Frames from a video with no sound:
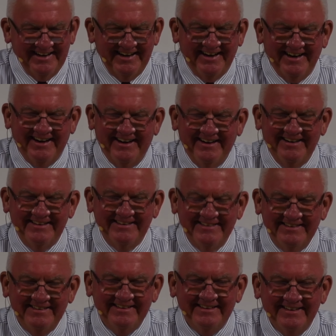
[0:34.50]
Uh,
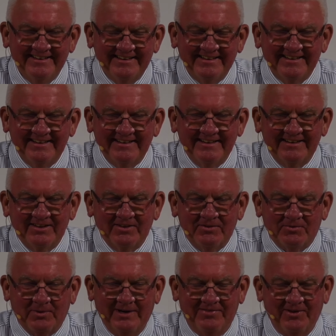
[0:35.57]

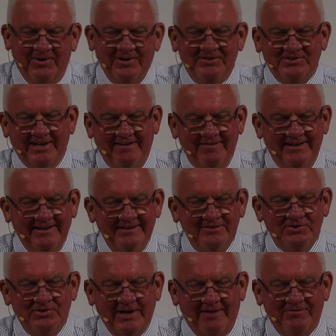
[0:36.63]
337
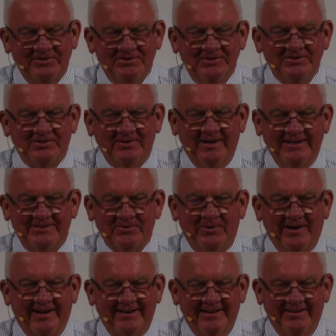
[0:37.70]
East Jefferson Street is
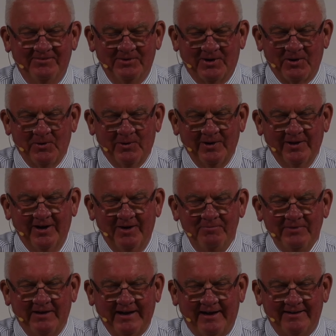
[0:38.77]
where I lived growing
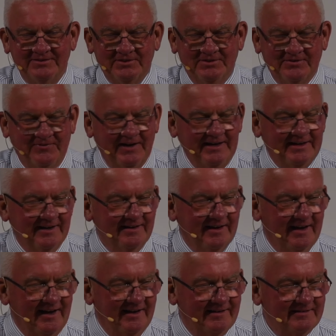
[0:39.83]
up. The house is vacant
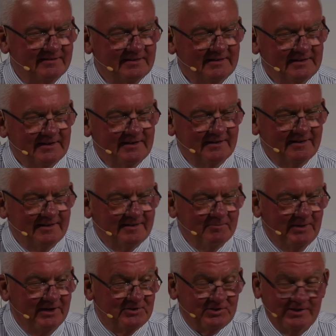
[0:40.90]
now,
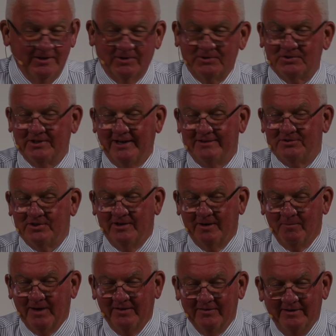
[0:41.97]
but it still sits
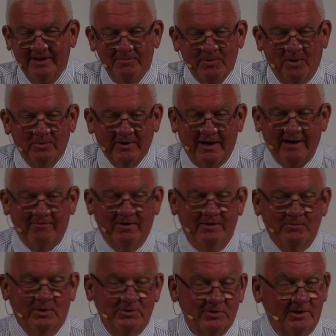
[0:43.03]
there by the Depot
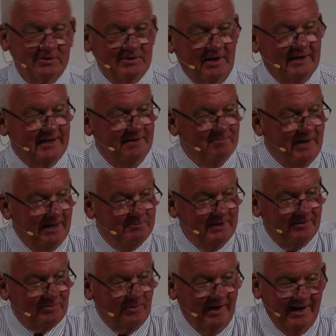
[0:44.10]
Tavern, which looked like it might
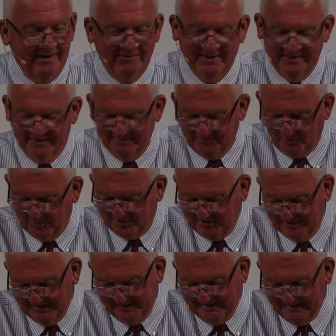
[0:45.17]
be thriving,
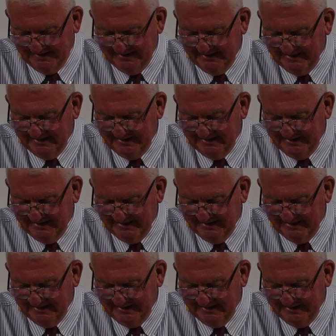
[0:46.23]
unfortunately.